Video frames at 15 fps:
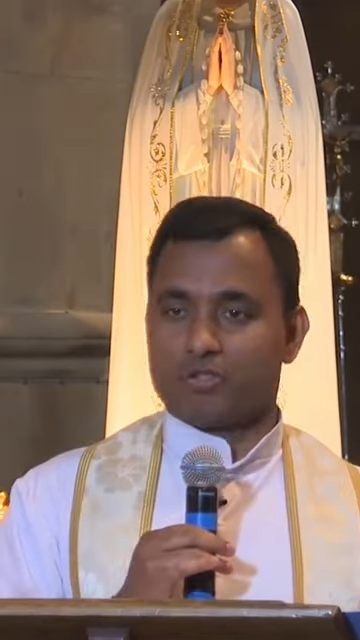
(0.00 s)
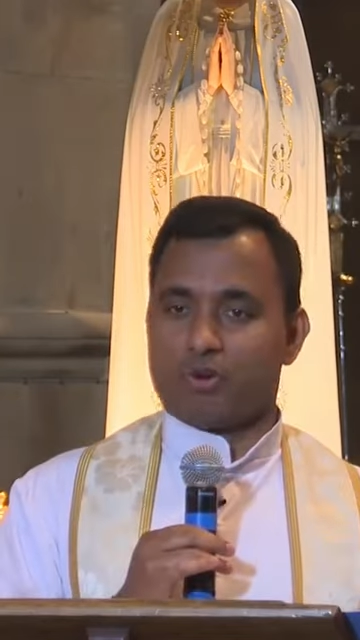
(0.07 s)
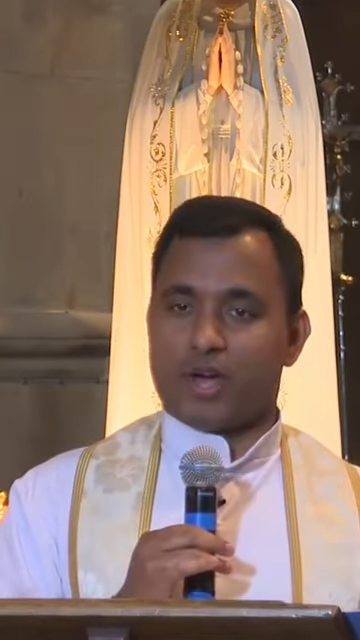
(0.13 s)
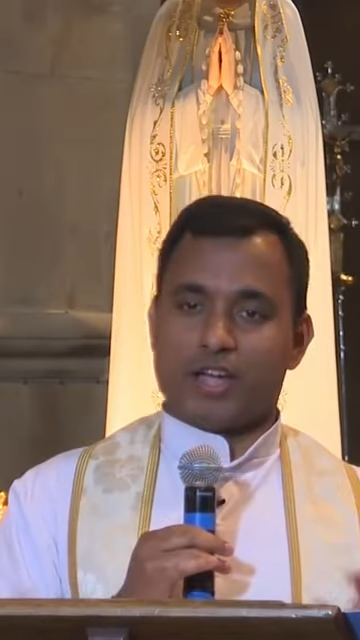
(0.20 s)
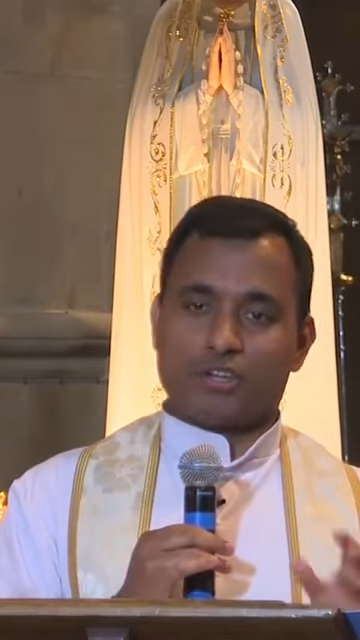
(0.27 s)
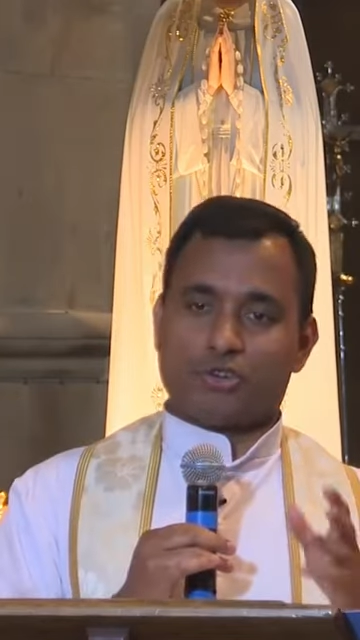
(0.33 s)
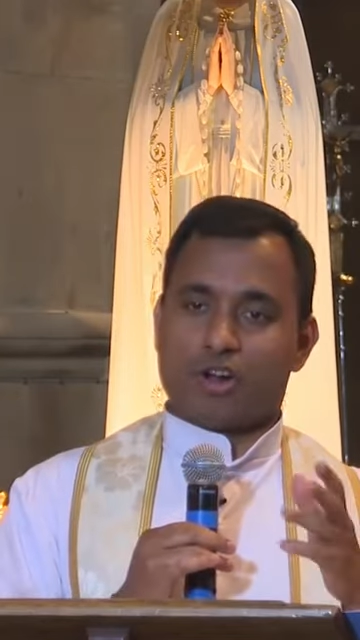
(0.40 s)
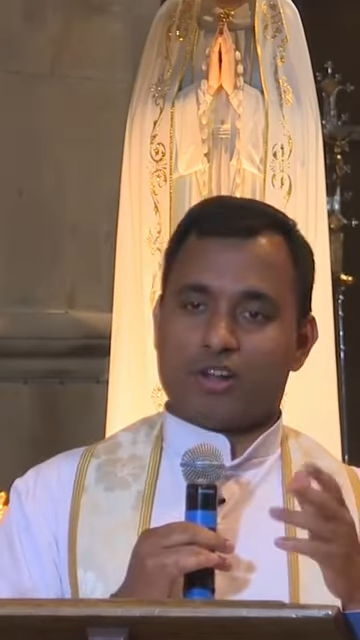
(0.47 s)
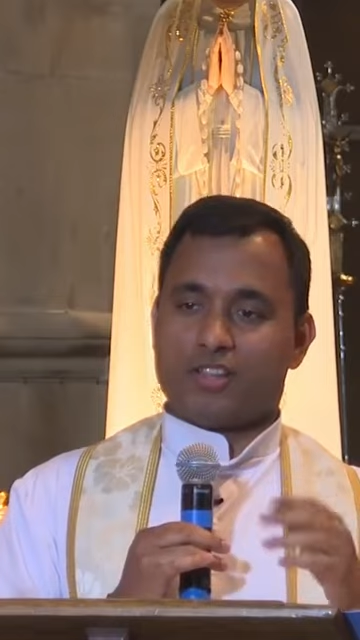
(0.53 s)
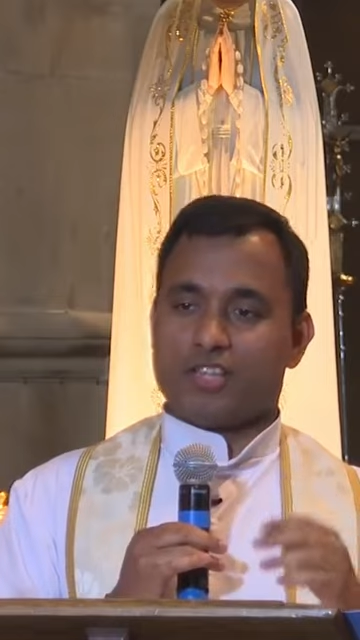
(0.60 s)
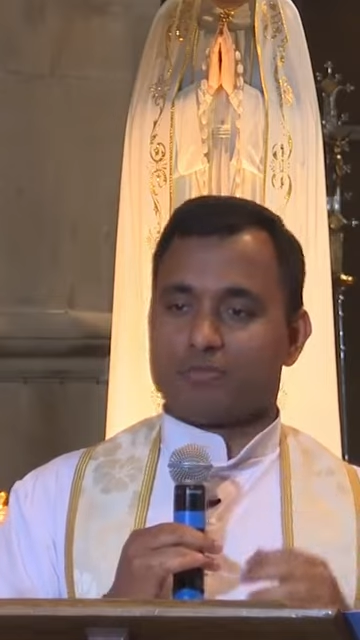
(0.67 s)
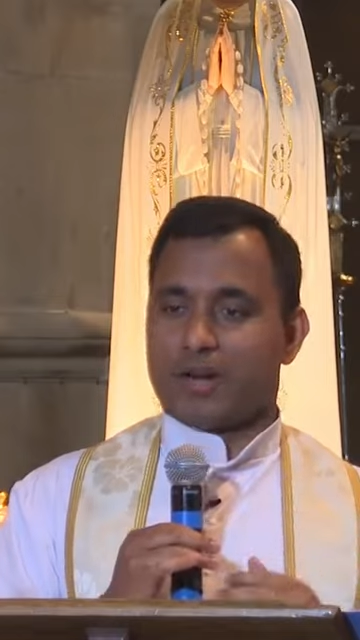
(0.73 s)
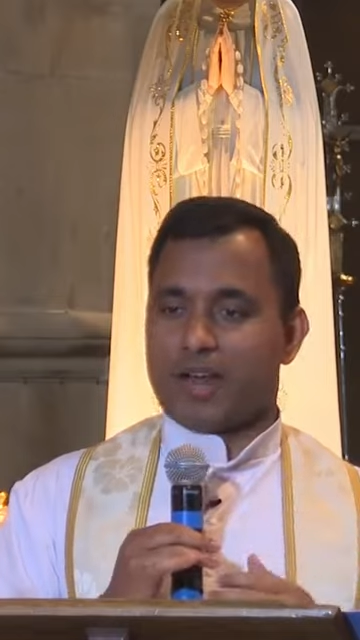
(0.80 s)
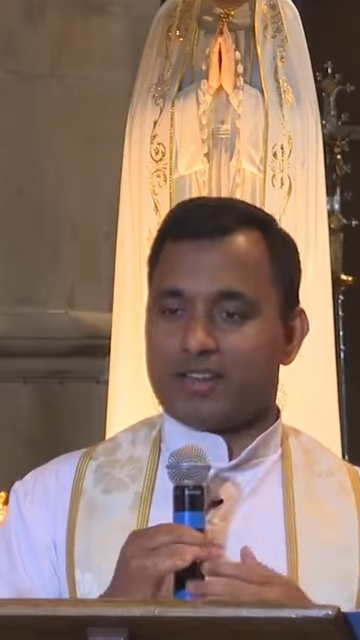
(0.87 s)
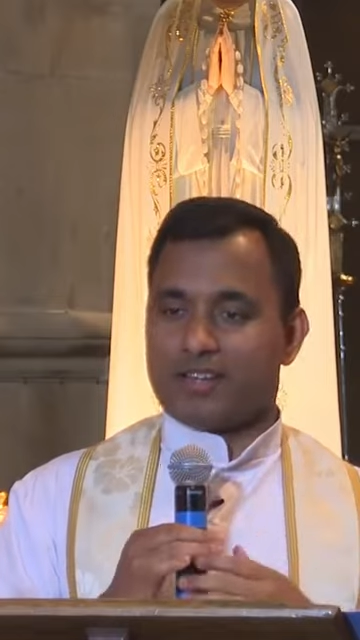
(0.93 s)
So I told
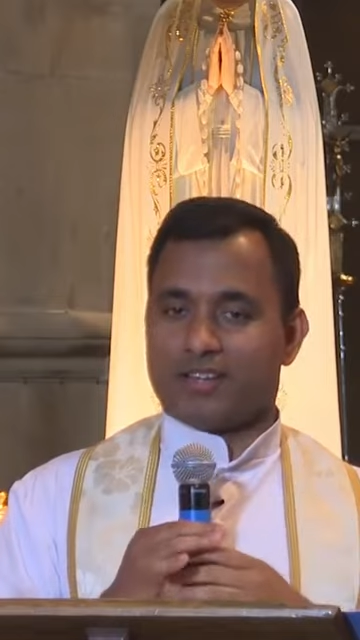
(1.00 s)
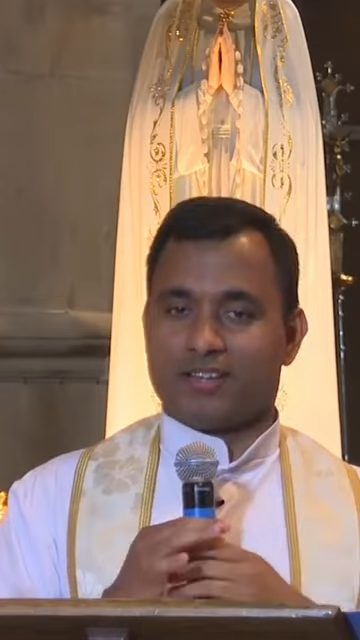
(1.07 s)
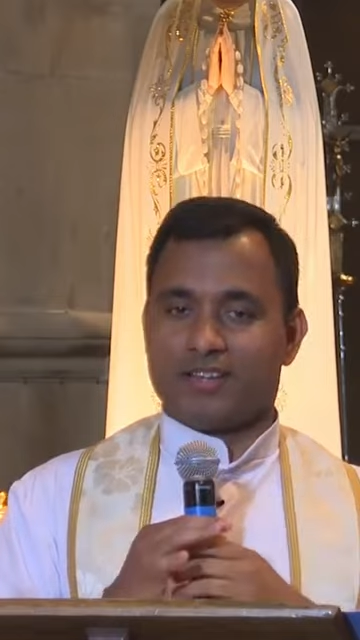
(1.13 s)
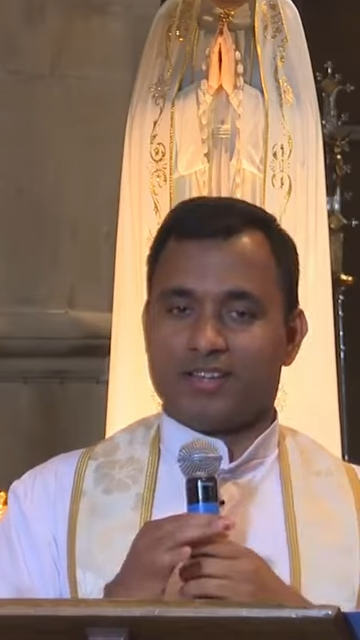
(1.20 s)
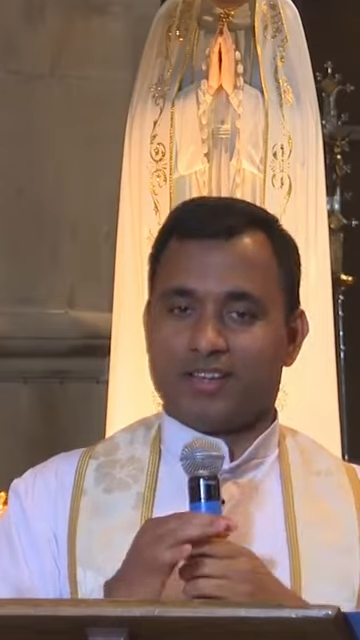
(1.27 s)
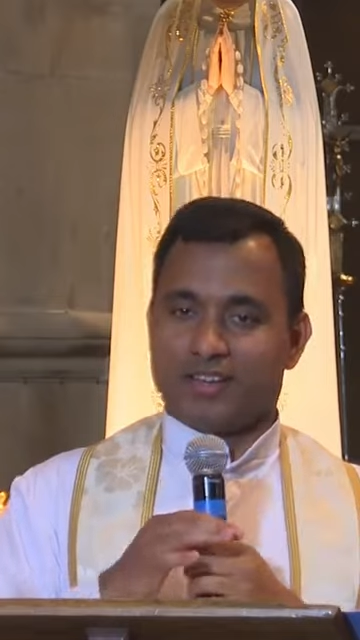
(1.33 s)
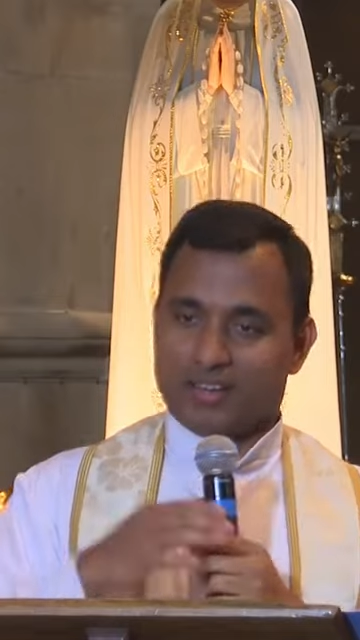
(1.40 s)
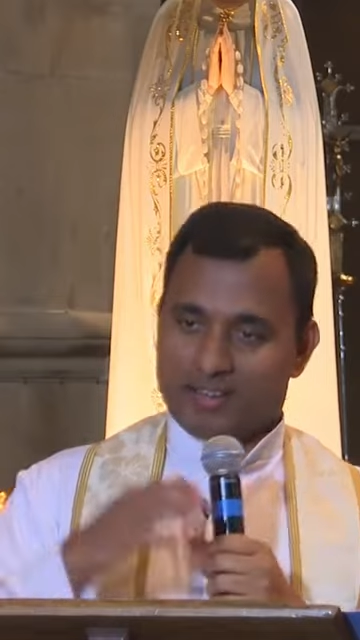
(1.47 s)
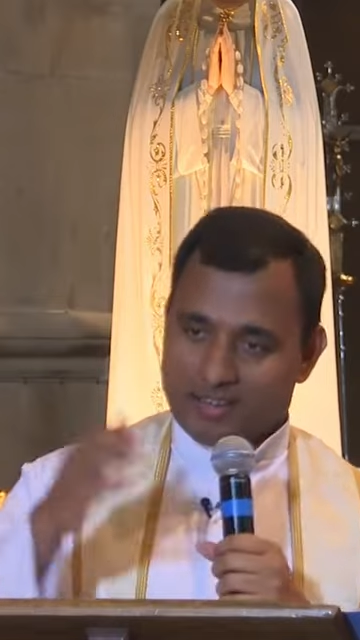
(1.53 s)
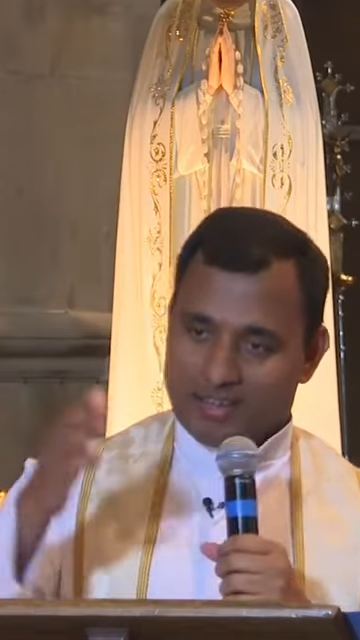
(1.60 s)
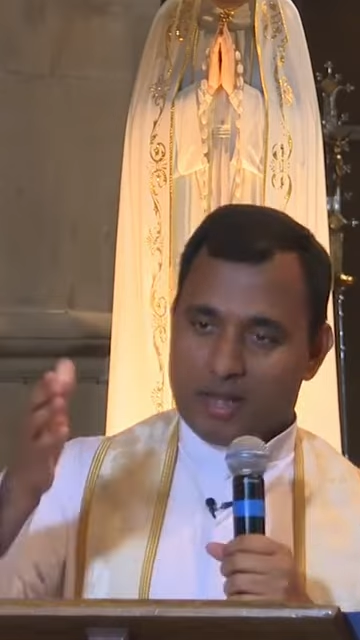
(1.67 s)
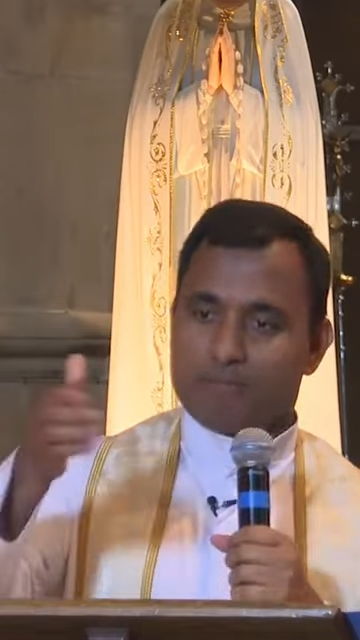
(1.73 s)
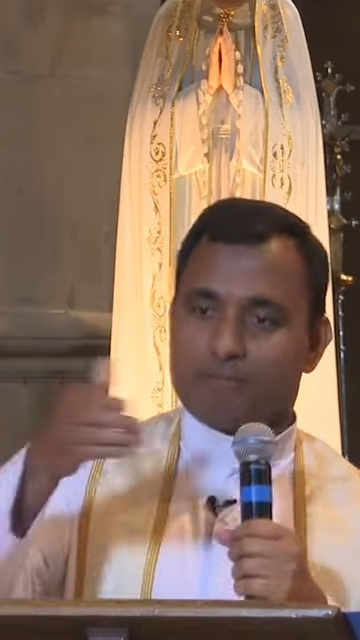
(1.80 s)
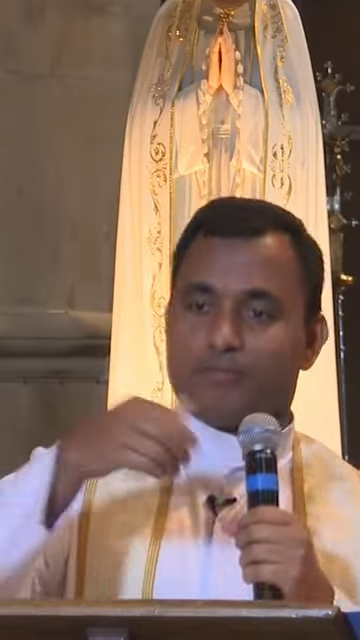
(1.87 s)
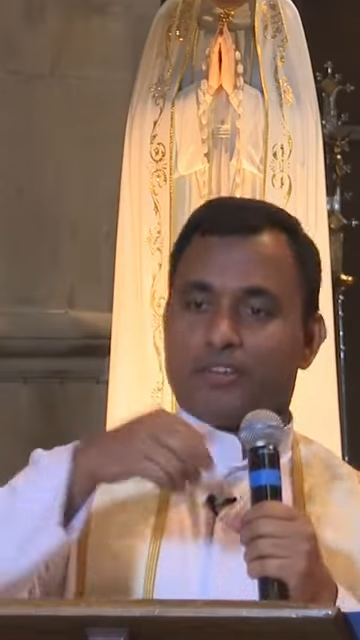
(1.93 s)
this brother,
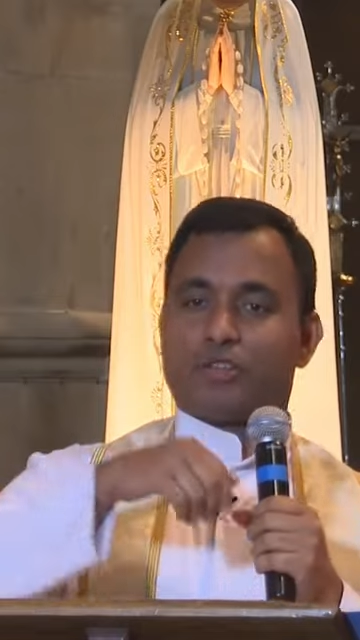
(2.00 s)
"Come